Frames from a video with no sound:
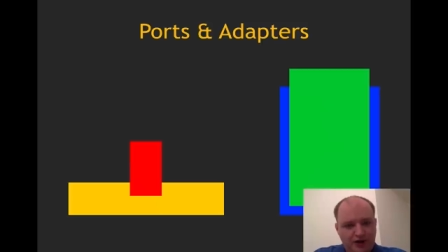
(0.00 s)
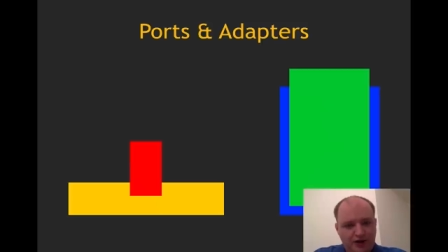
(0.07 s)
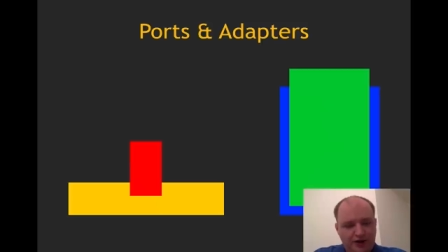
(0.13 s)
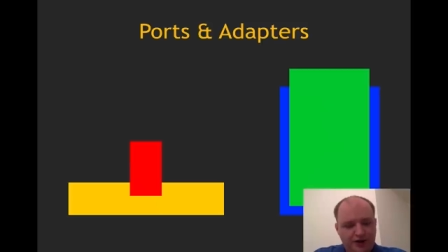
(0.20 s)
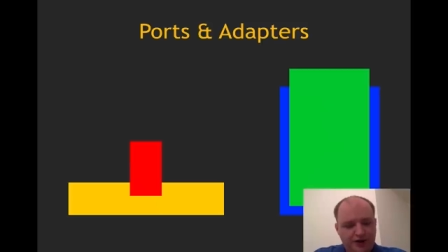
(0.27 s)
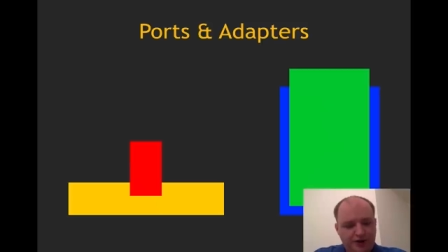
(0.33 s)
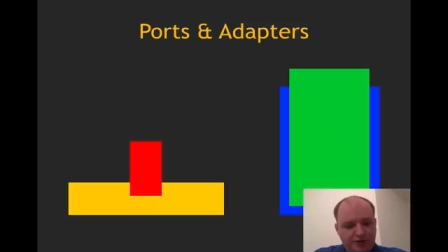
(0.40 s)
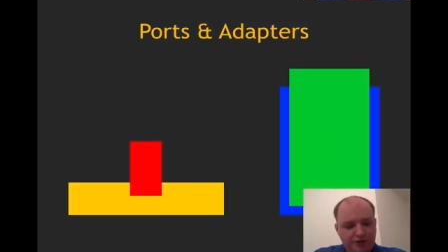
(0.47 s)
an
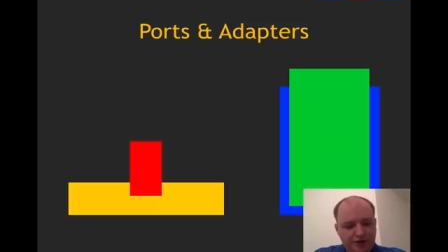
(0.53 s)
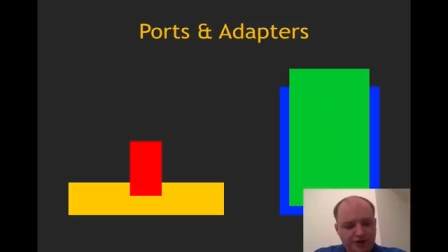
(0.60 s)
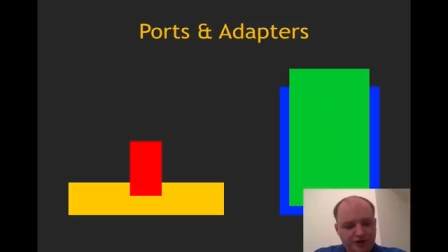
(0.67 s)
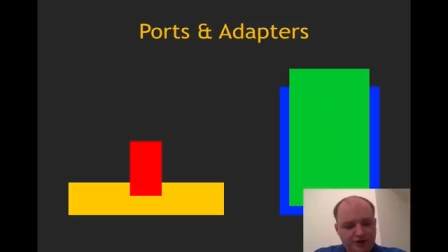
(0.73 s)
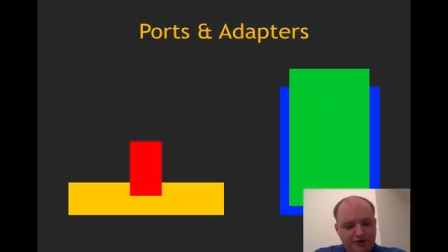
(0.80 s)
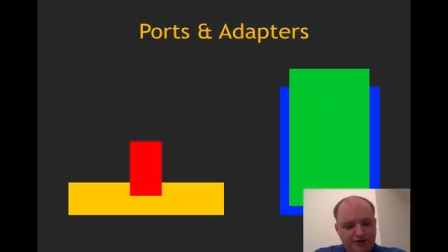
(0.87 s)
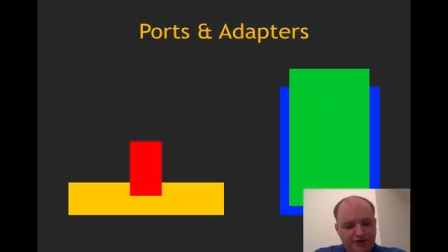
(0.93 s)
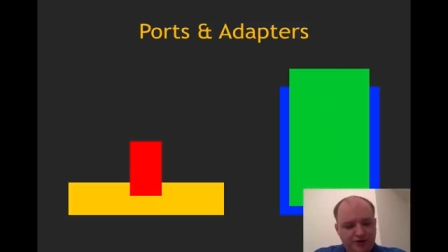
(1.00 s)
adapter
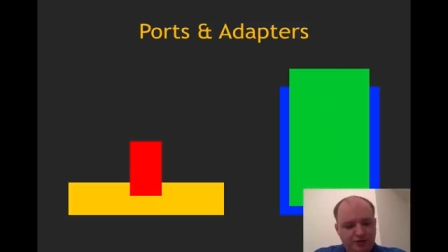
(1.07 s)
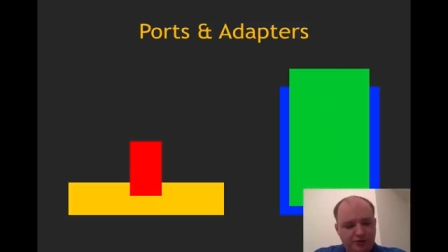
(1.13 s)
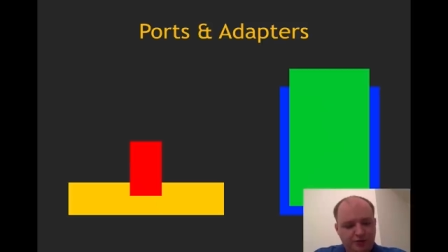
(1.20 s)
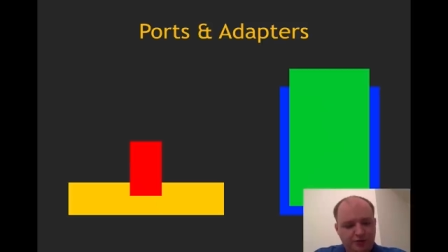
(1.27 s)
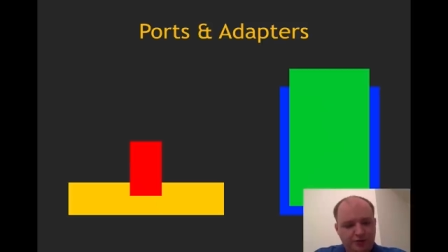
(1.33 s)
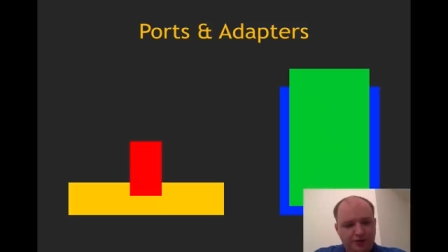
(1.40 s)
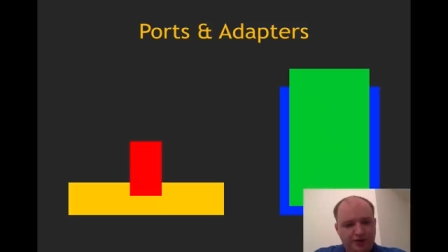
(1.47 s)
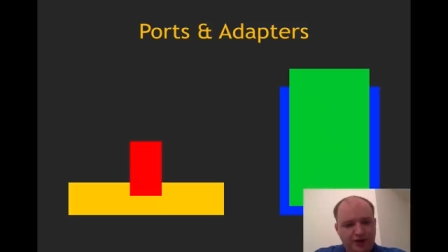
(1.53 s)
is the
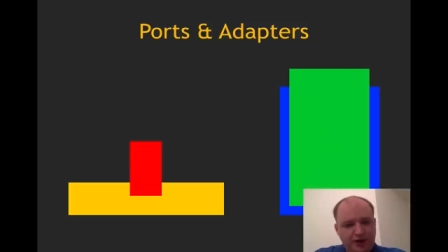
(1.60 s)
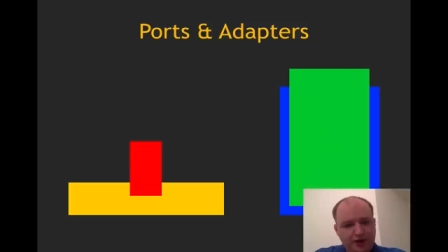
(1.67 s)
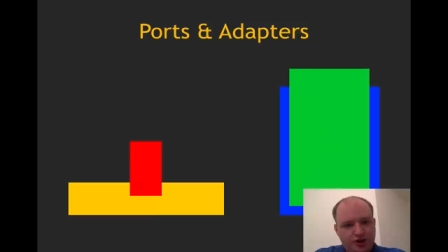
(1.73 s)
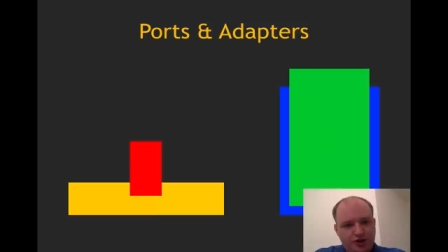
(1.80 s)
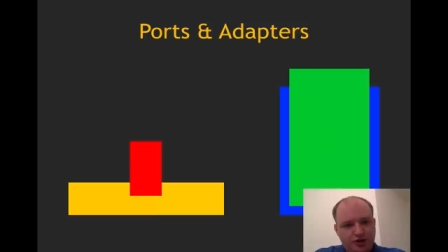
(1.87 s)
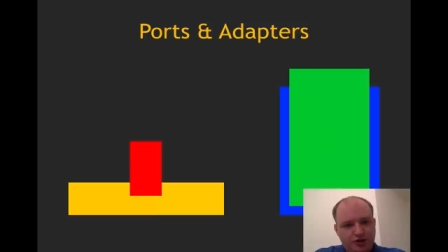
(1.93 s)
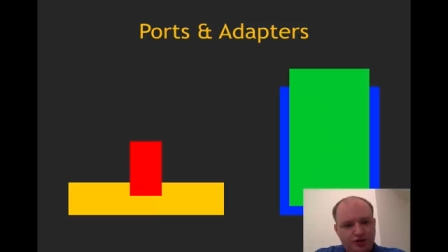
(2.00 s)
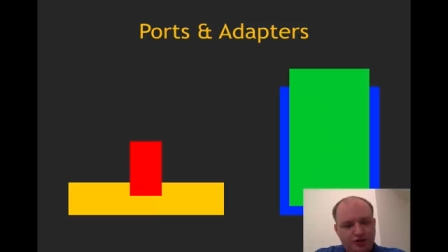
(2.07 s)

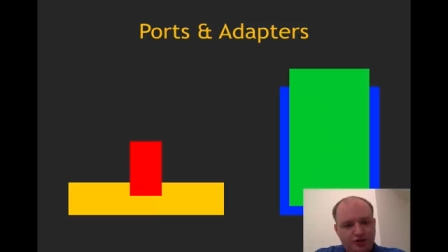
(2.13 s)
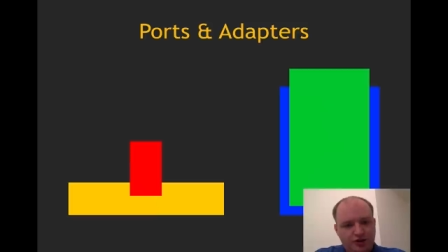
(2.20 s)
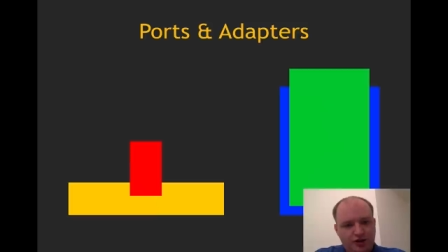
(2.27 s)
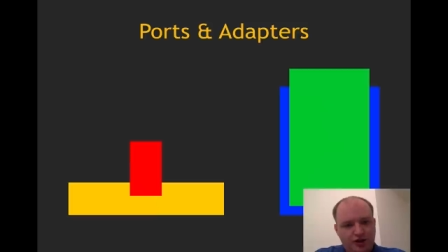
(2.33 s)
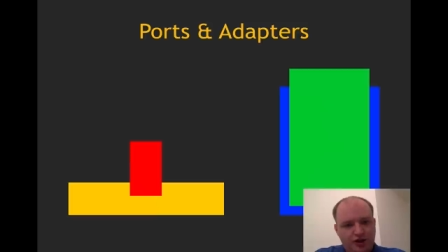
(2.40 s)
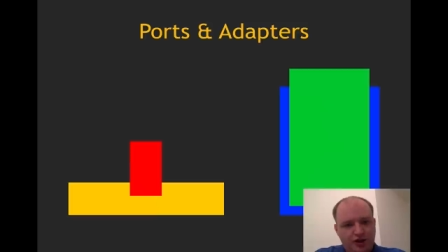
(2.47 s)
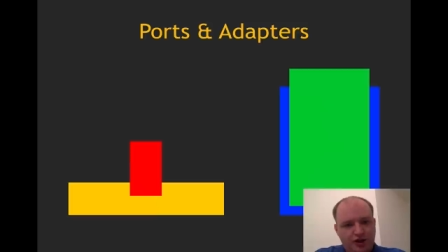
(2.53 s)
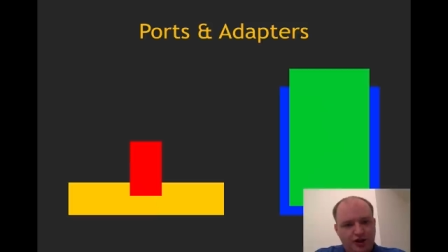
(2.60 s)
implementation
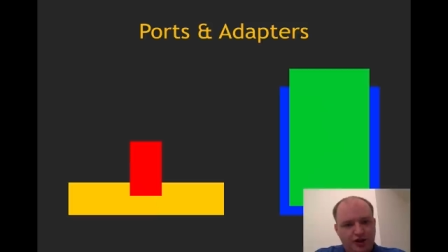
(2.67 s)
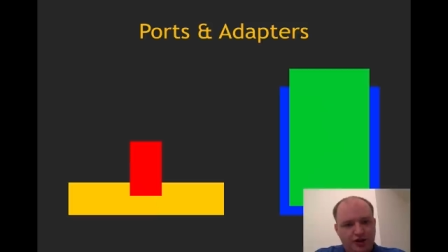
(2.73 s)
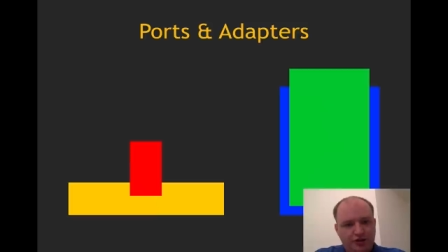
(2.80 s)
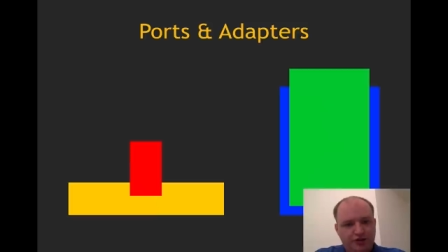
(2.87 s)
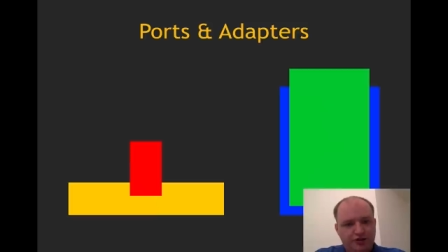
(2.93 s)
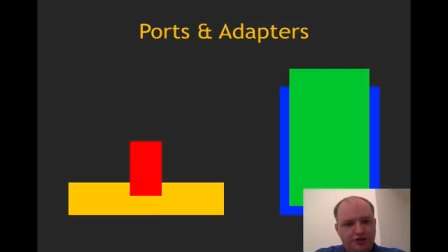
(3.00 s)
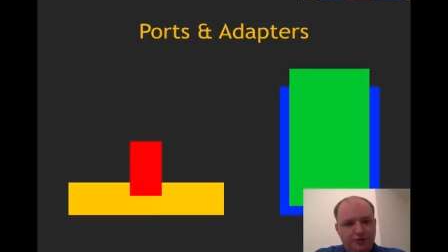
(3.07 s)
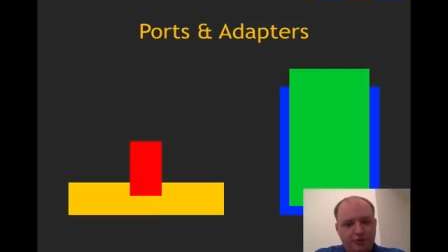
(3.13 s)

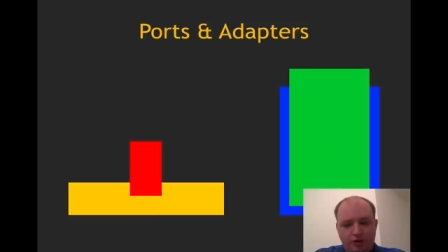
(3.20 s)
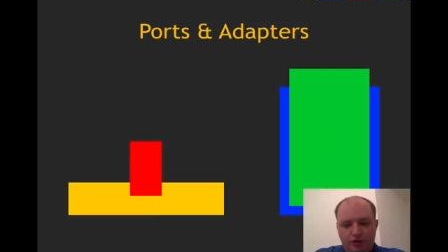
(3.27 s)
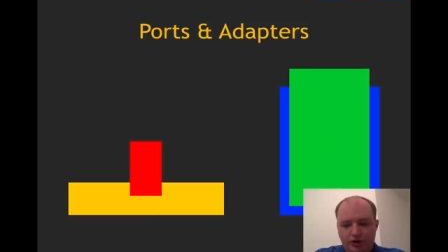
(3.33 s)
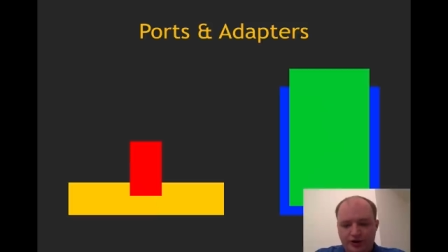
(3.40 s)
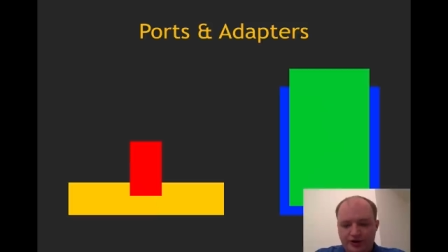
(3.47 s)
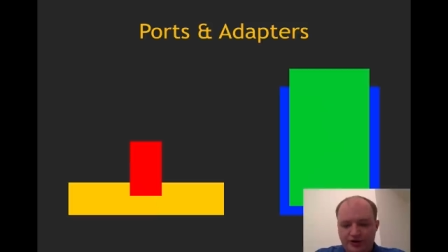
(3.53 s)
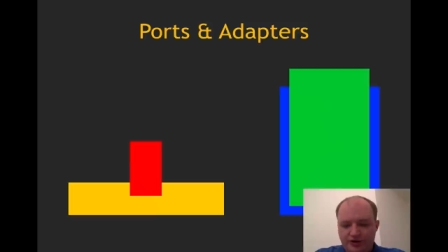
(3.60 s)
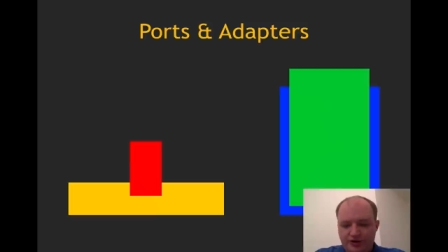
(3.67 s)
and a
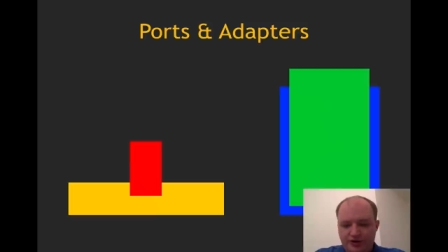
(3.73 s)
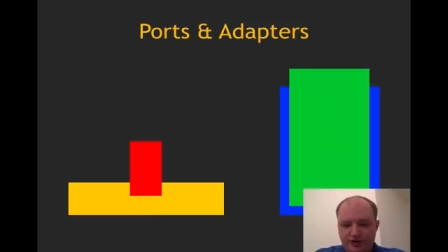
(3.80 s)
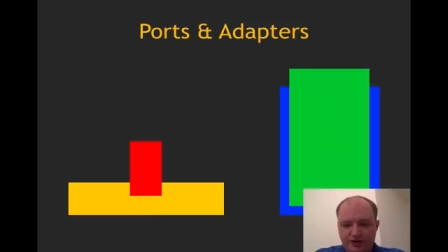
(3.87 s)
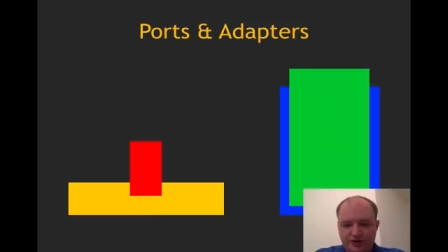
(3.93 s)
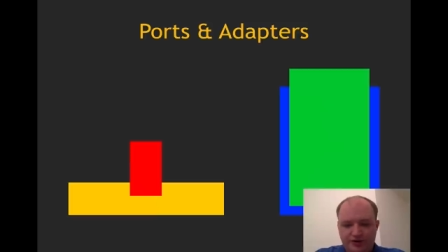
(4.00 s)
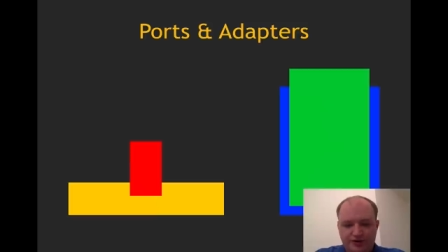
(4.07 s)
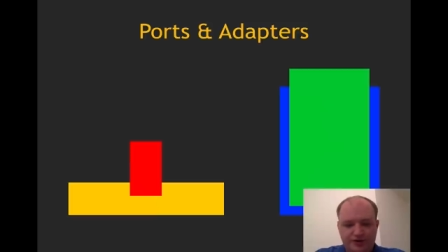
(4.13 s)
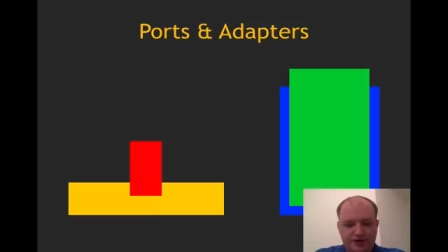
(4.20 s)
port
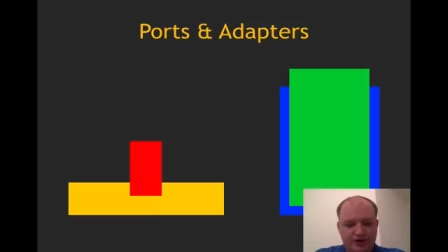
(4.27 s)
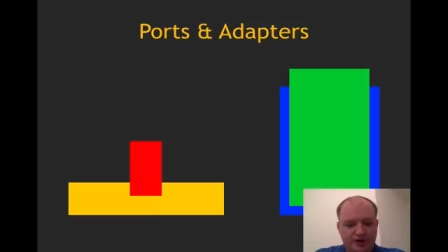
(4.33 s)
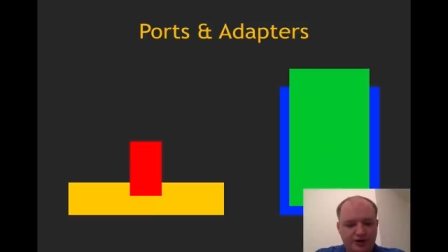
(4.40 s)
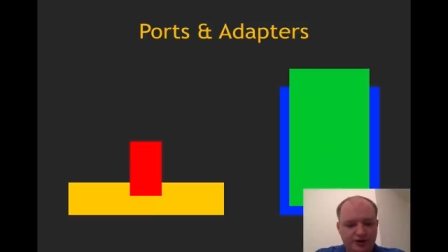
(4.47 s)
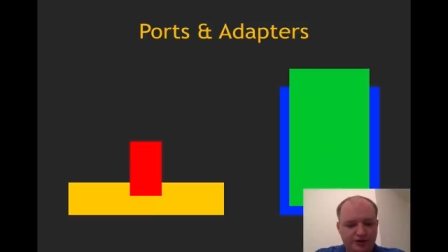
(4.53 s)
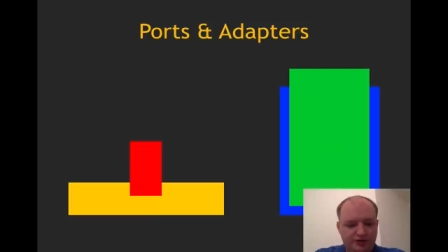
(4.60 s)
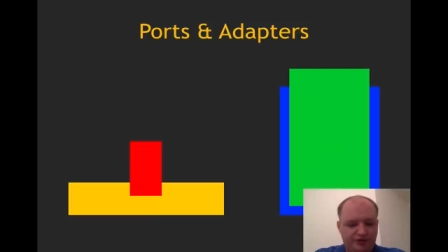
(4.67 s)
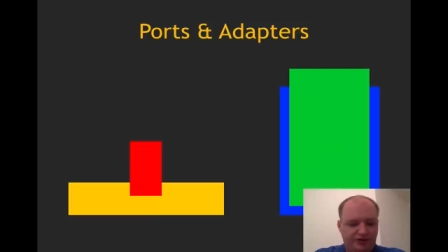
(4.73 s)
is an
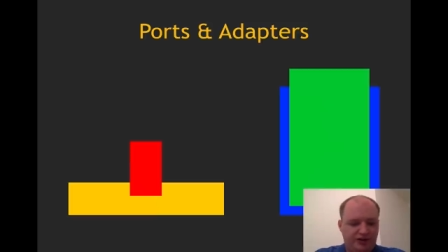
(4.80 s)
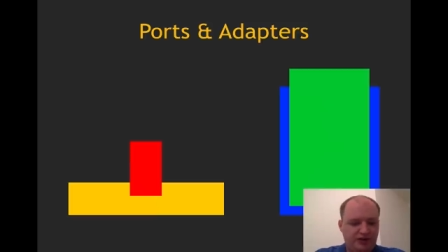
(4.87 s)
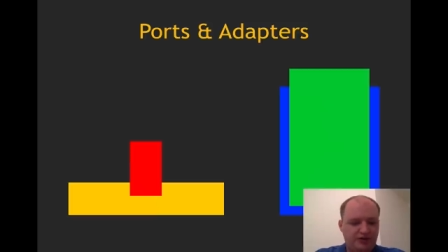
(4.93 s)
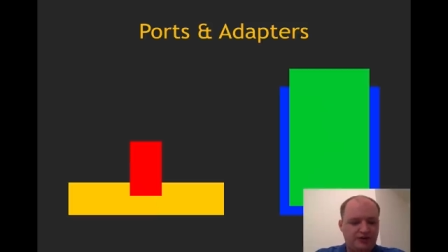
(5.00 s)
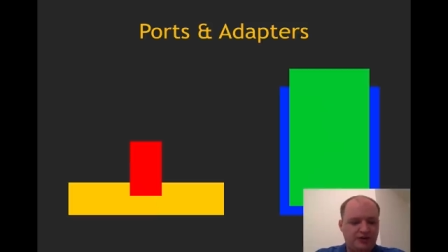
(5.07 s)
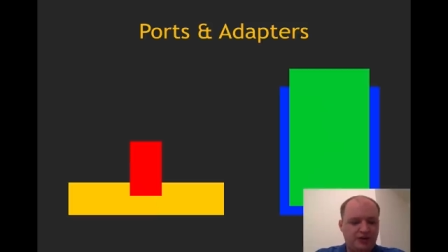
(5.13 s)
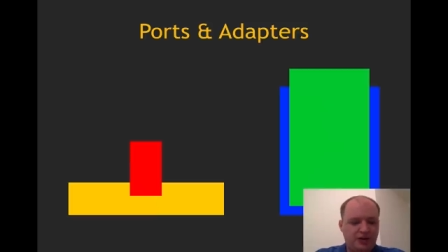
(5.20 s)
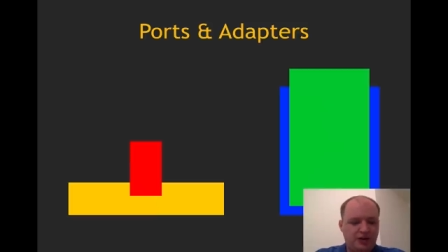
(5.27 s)

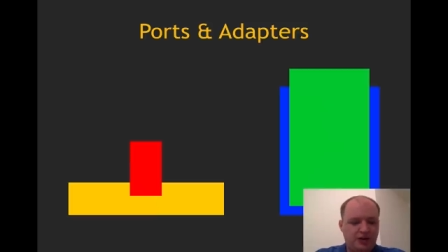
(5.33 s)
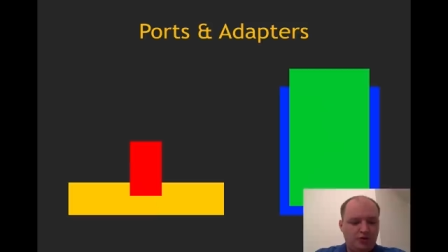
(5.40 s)
interface.